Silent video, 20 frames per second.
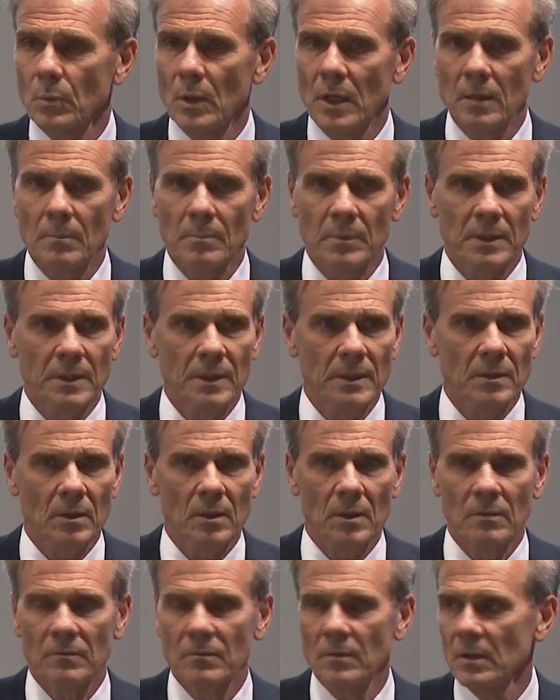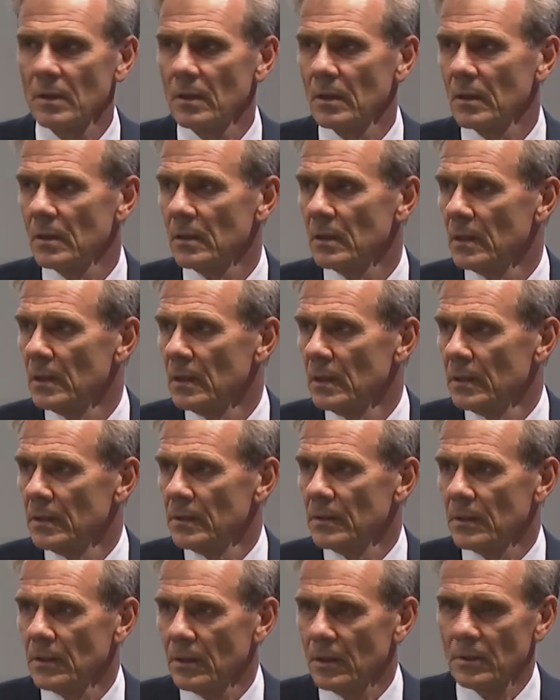well-being of
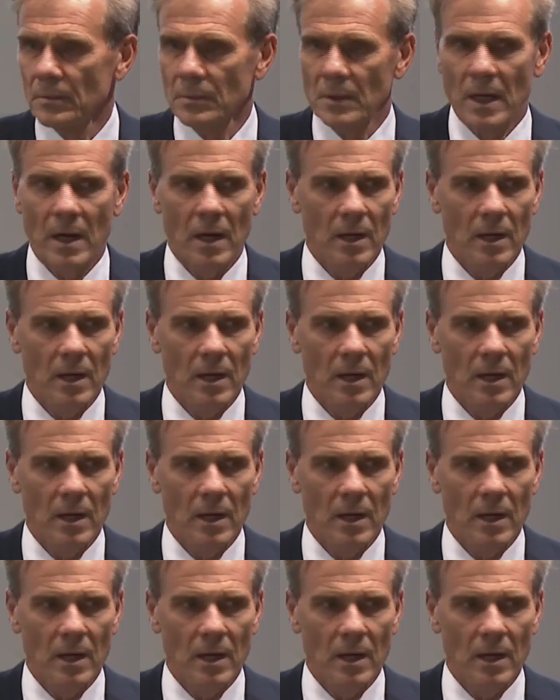the